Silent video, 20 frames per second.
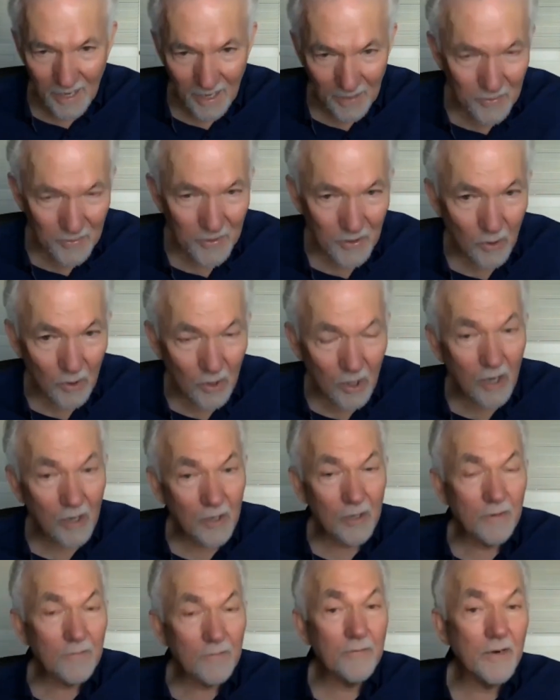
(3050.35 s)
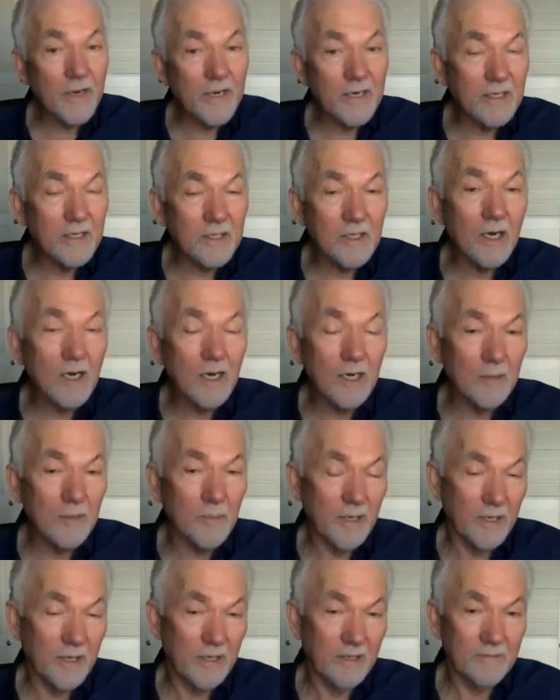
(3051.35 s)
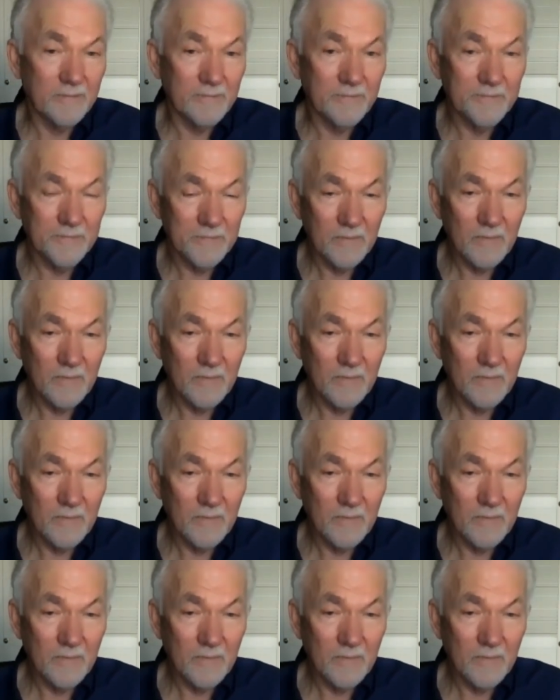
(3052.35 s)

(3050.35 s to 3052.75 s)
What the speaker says: And they're no longer afraid to talk about it.